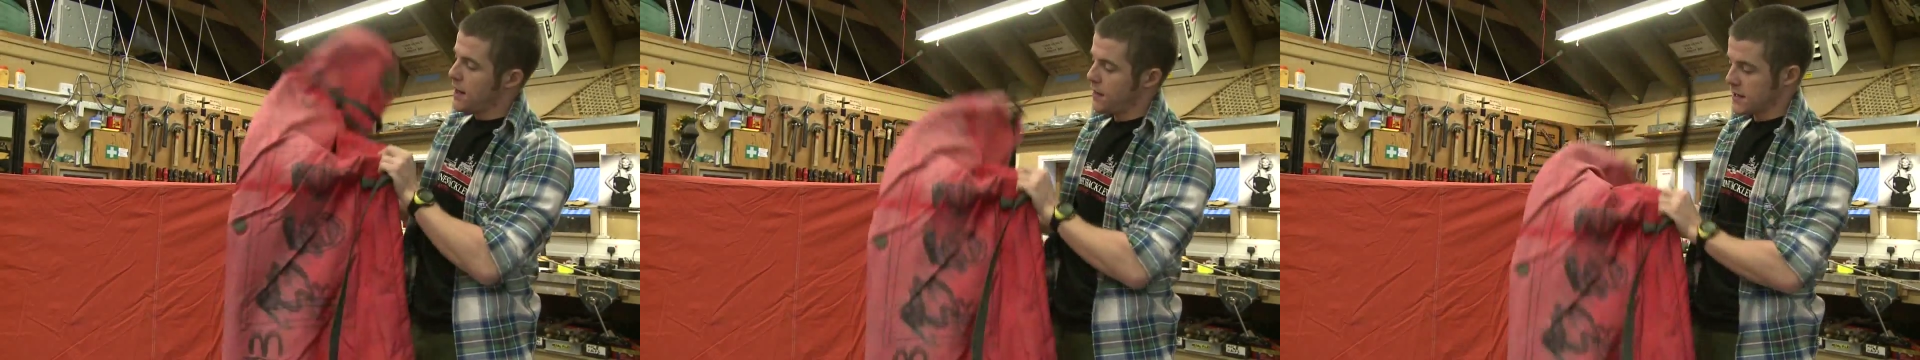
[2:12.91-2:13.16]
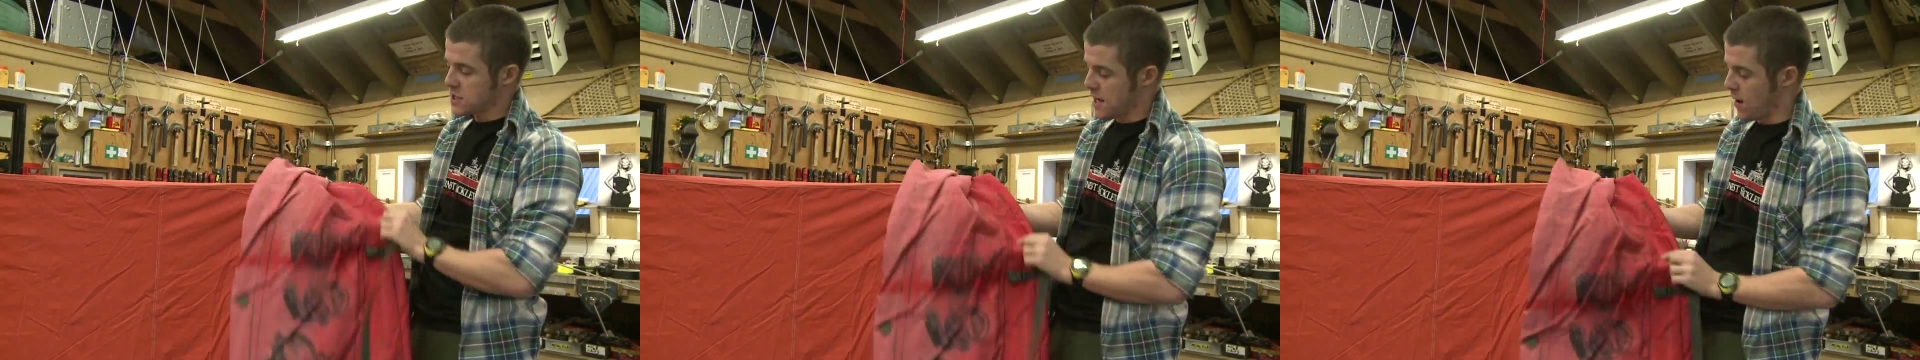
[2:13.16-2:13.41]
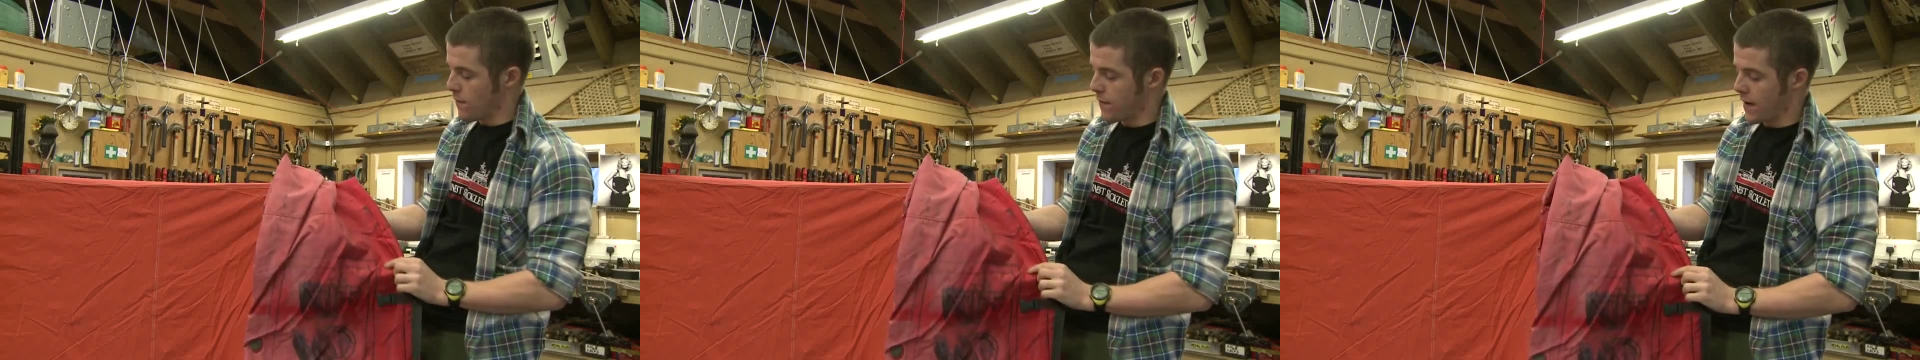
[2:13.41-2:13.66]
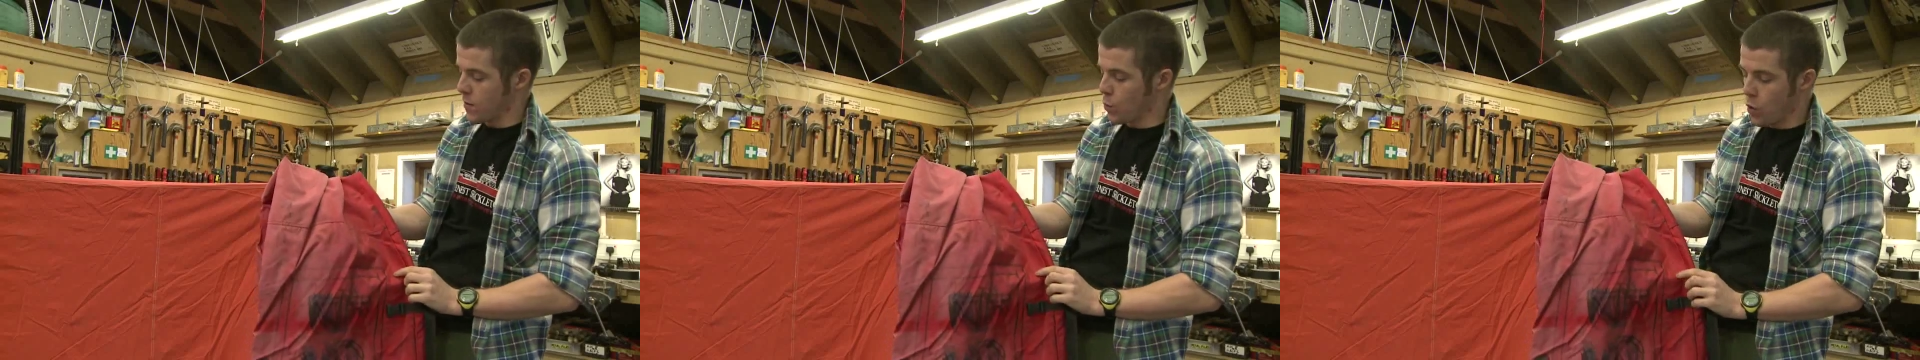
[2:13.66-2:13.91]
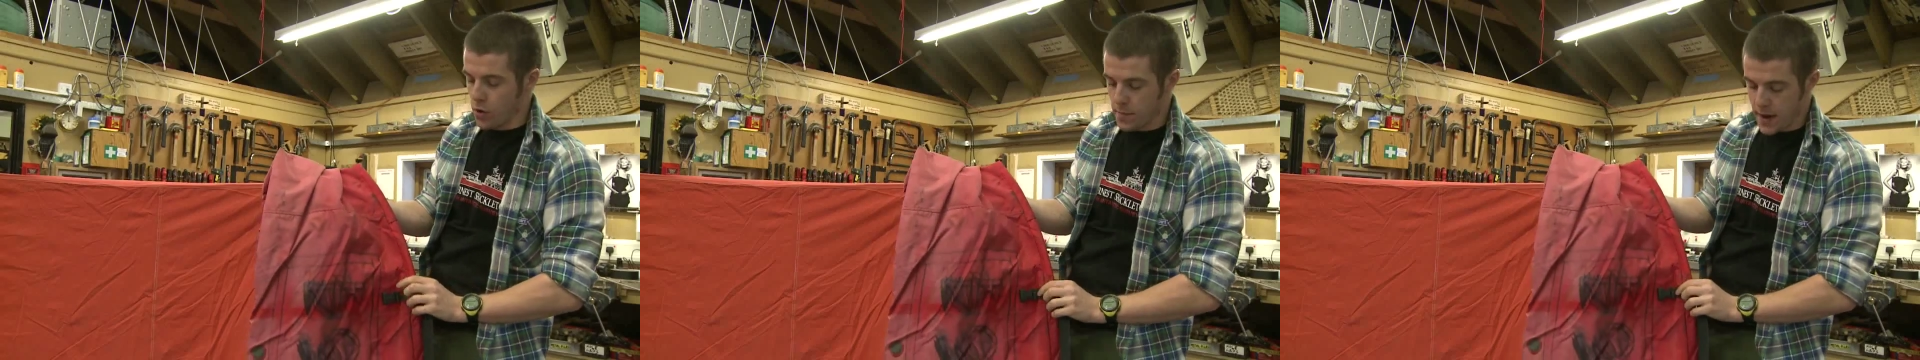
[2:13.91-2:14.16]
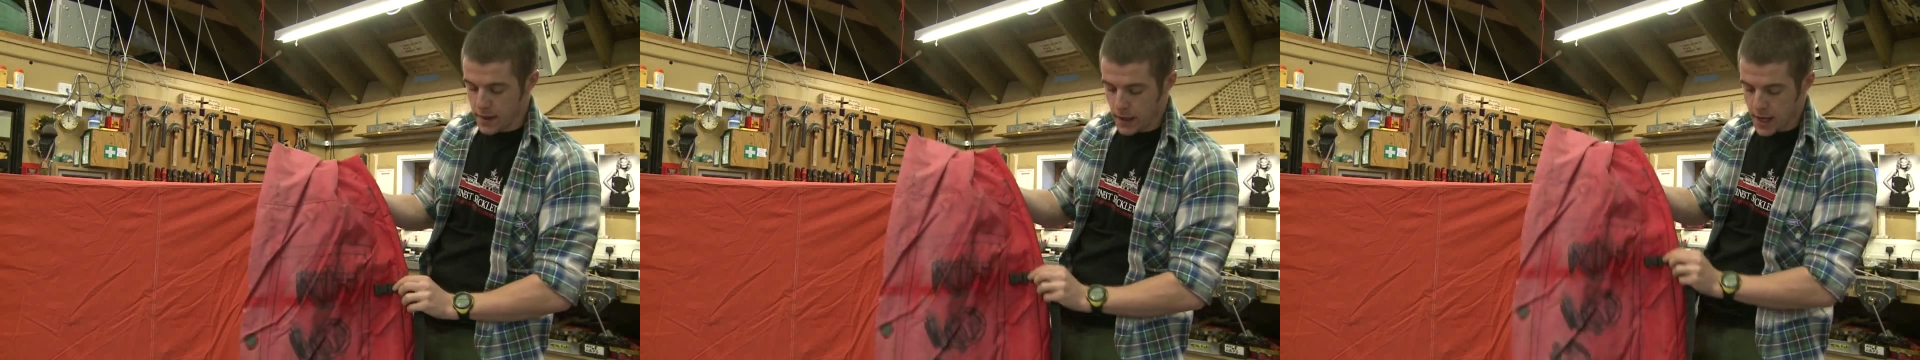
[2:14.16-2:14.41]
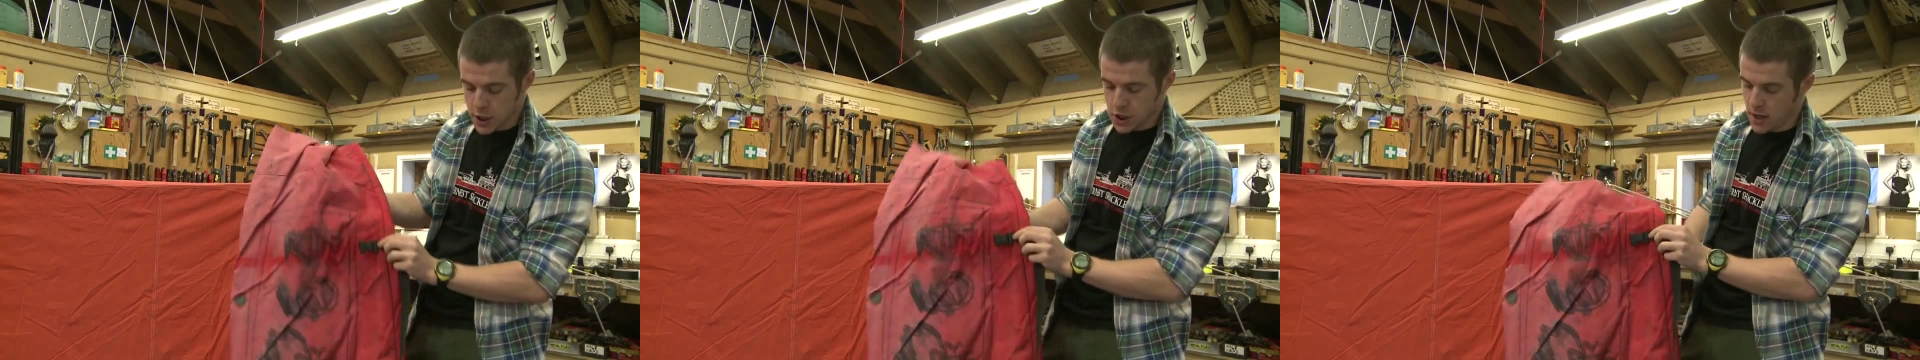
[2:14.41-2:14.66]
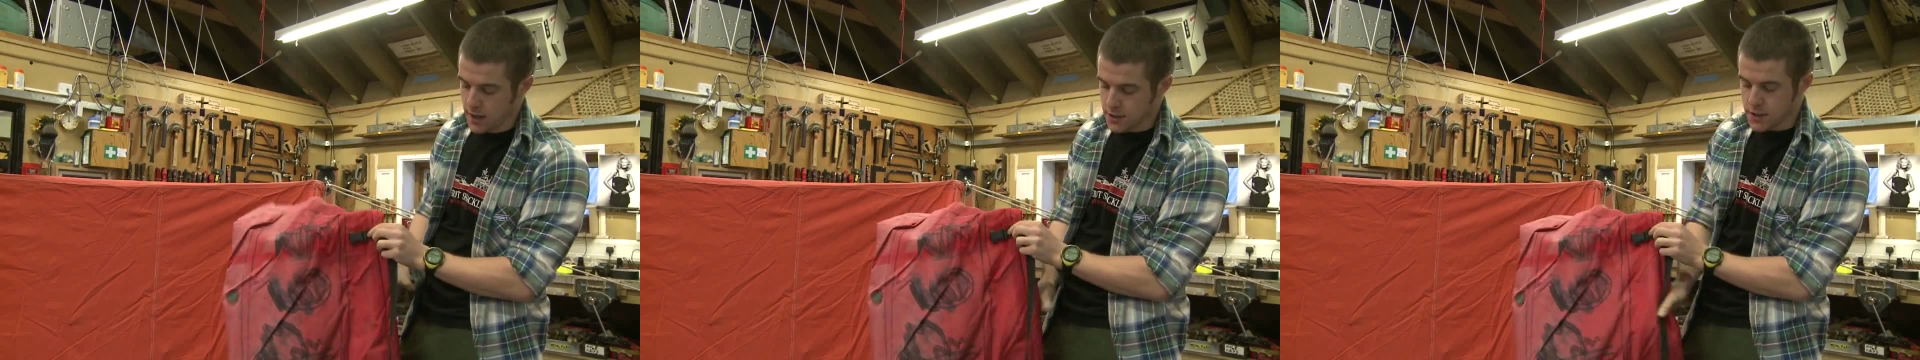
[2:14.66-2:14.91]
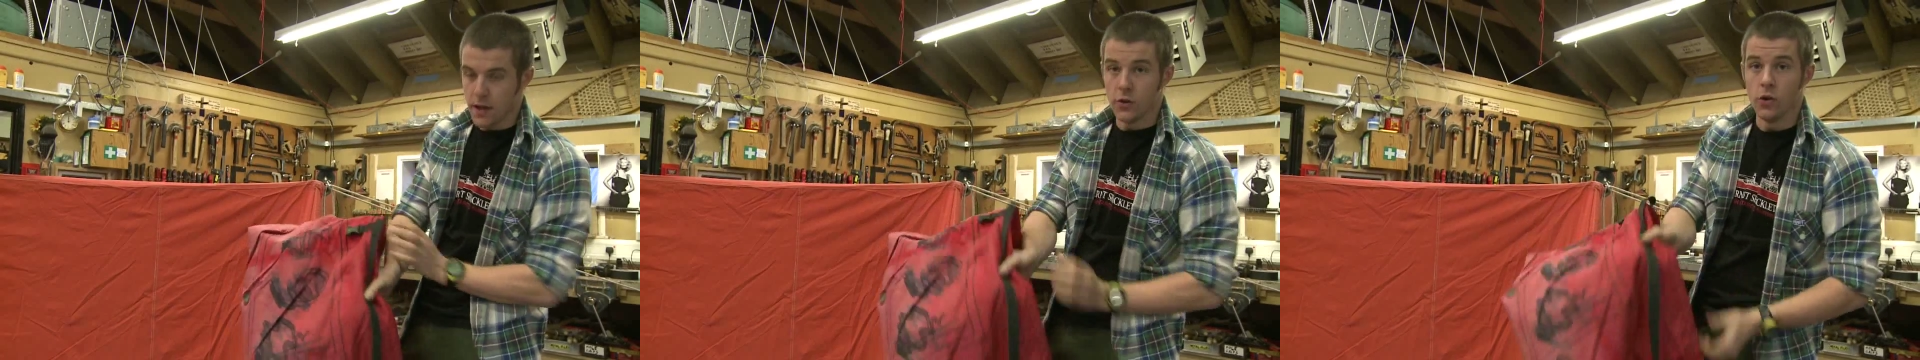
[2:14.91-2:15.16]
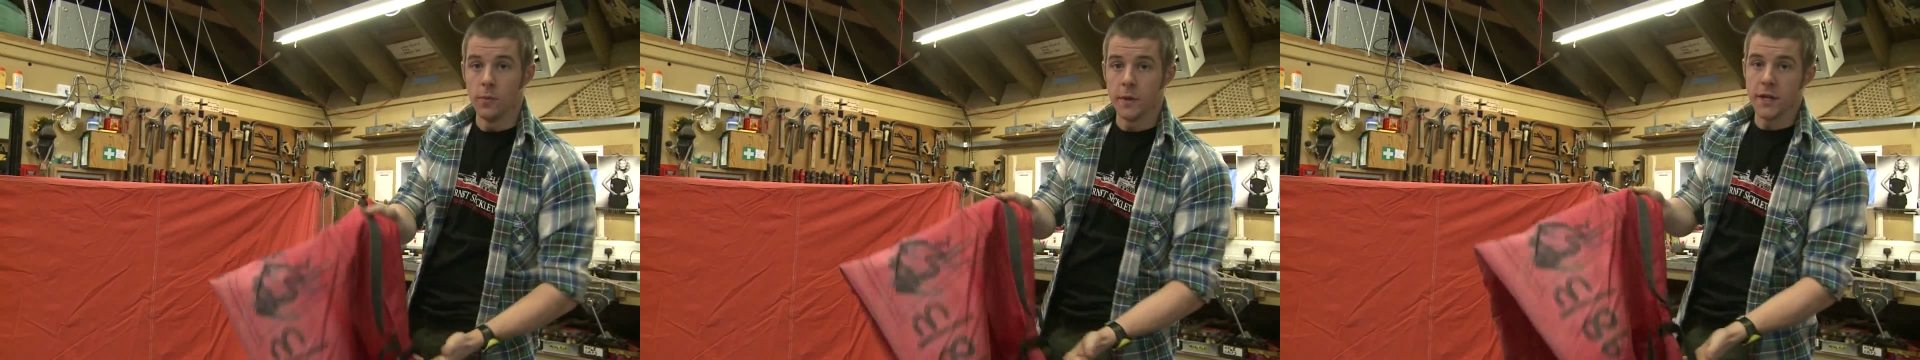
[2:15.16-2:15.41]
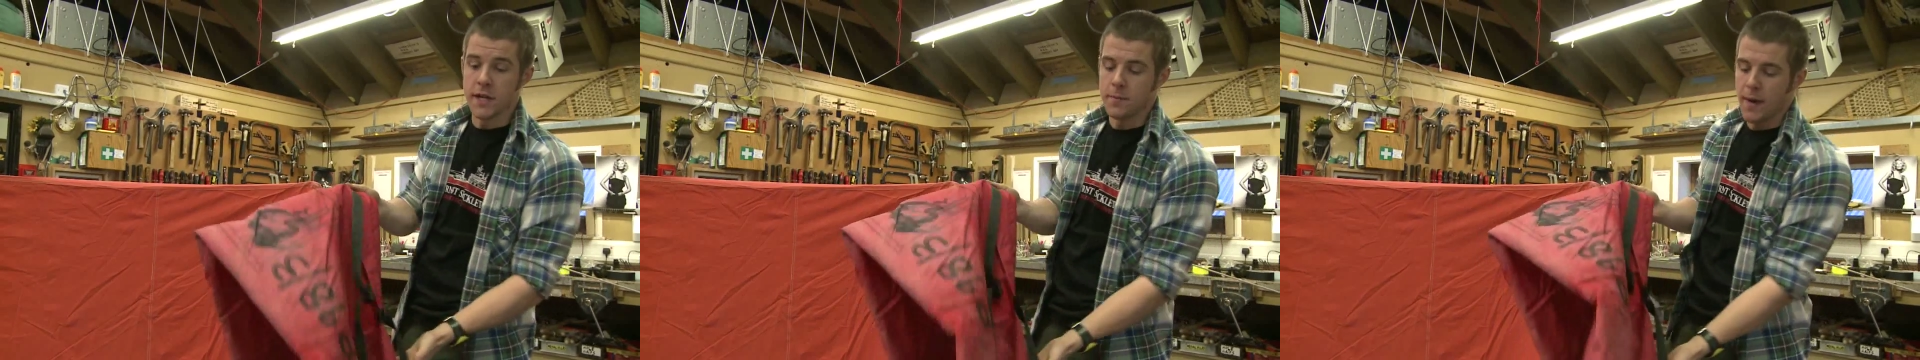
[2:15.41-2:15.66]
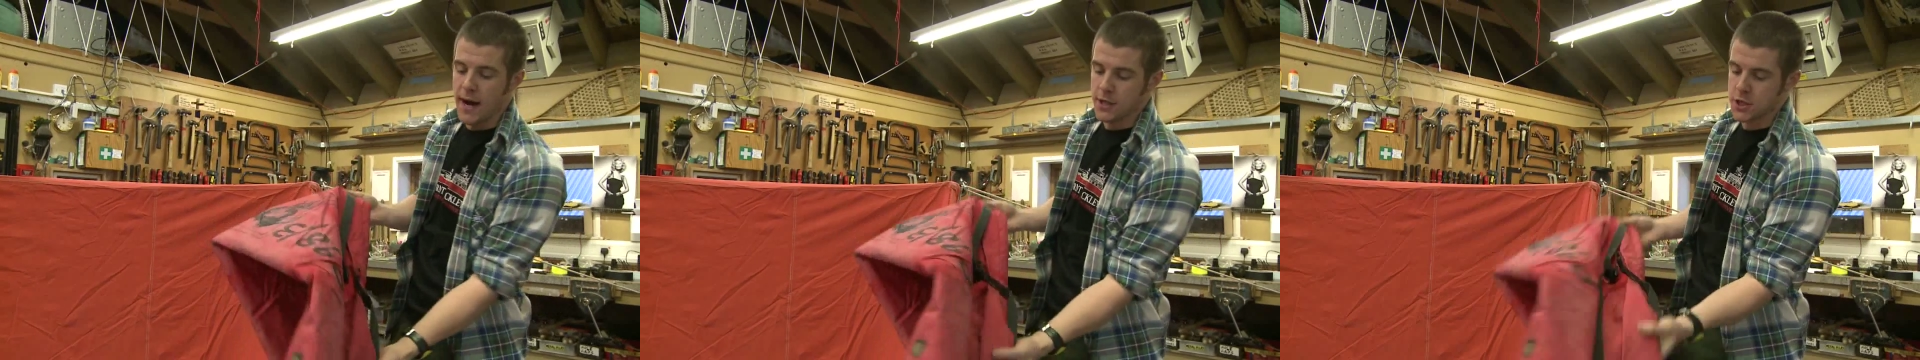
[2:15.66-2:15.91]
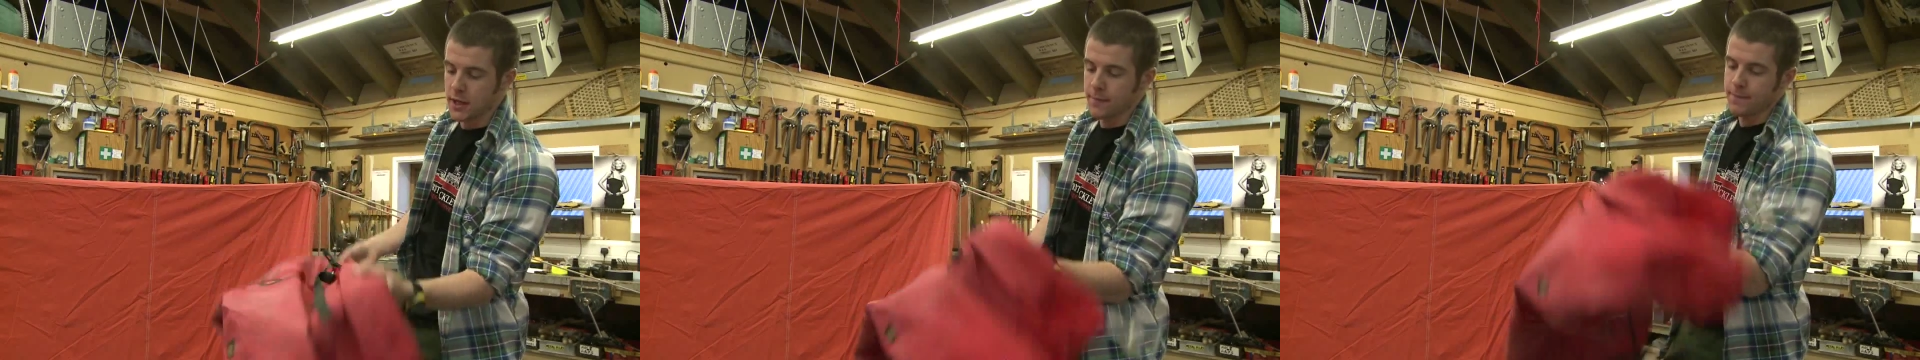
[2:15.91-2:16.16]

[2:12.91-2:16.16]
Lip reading: These get very worn by the lash lines and they'll normally need patching.